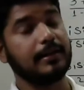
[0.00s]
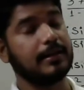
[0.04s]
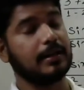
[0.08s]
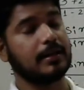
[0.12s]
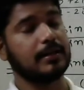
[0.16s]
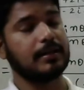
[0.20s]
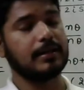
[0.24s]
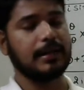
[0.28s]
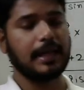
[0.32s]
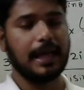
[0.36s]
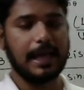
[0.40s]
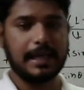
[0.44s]
the
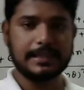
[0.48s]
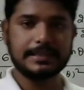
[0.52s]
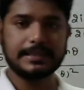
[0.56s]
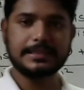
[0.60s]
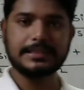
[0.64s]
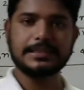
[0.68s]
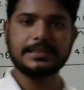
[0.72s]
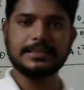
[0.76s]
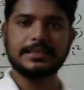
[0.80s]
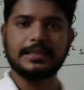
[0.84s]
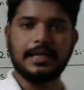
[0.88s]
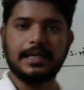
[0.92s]

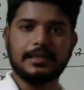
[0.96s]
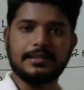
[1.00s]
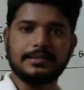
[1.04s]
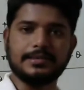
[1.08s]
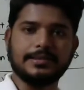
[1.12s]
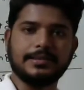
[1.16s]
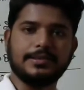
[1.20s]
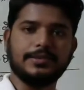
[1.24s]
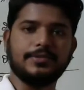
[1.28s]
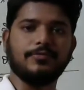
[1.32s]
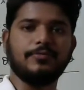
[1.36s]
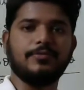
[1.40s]
next
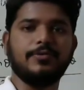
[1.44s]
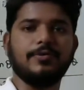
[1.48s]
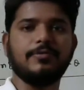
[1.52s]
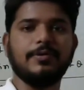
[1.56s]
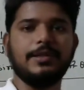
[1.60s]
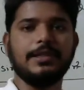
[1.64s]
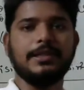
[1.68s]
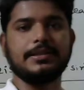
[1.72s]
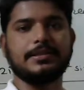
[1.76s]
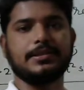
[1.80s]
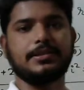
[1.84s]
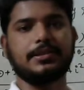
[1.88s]
section we
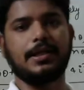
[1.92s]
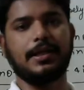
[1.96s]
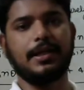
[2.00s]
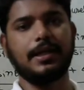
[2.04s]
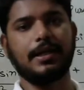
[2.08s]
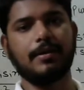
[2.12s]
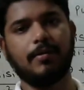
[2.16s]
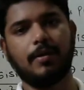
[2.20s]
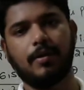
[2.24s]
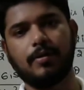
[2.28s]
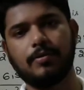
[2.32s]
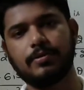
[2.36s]
will study
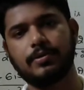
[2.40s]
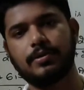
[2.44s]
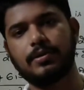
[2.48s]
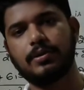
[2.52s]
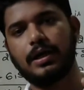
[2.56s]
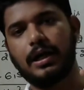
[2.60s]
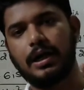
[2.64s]
about